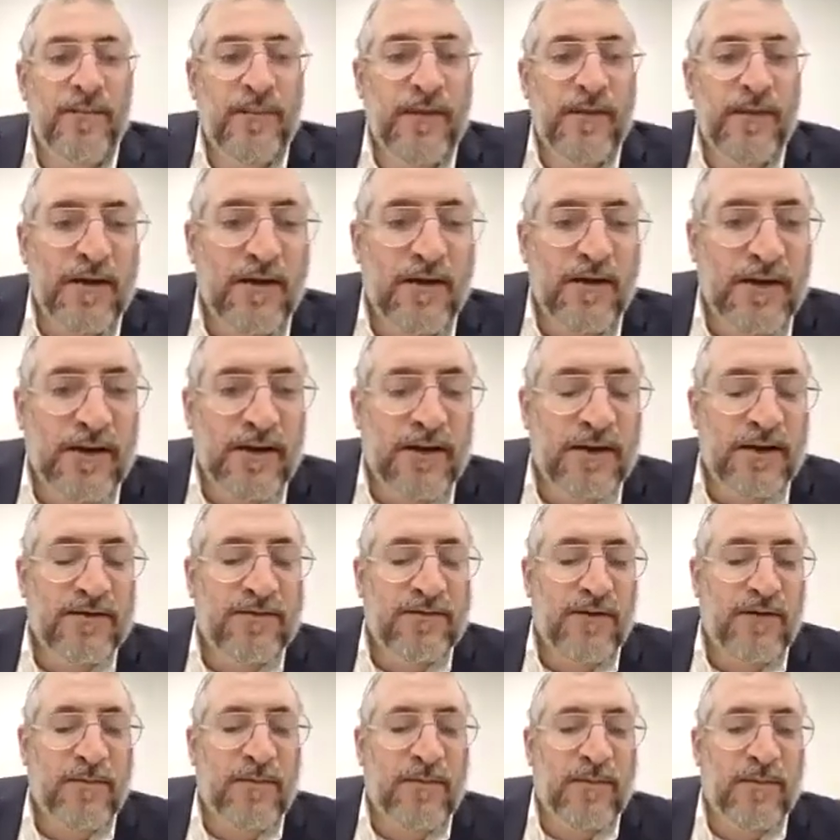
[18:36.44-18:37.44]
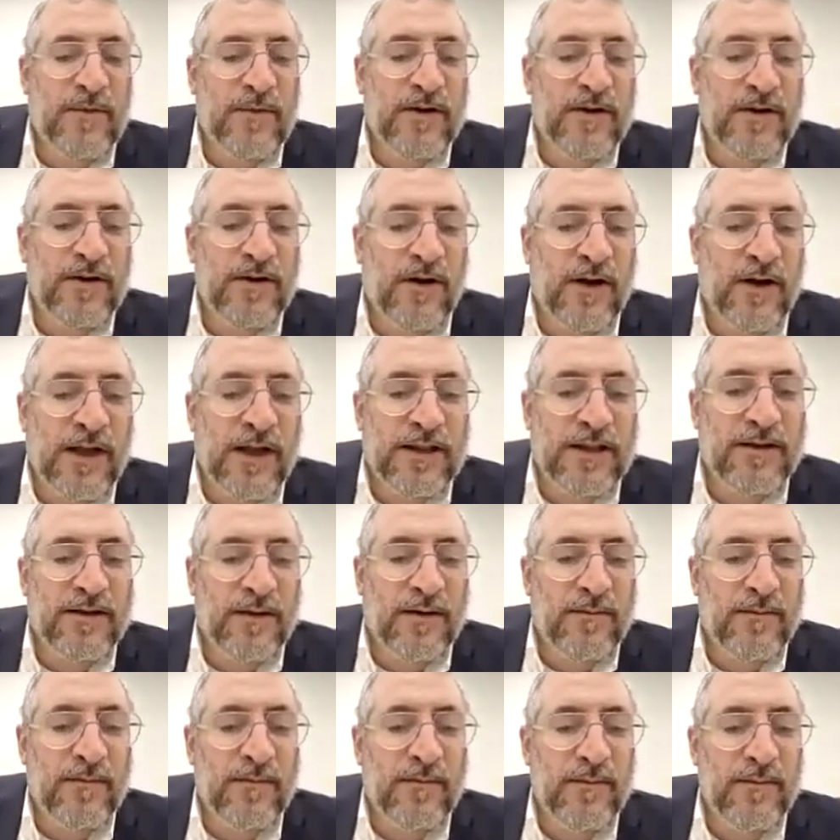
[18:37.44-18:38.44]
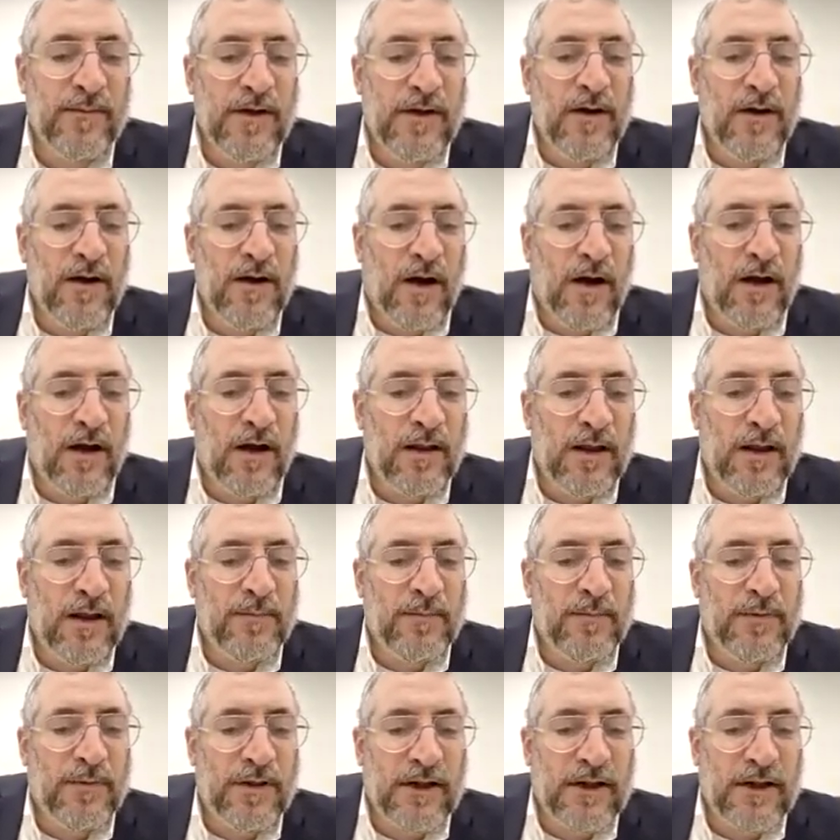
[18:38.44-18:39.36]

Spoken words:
Dayeg. He's from Edom.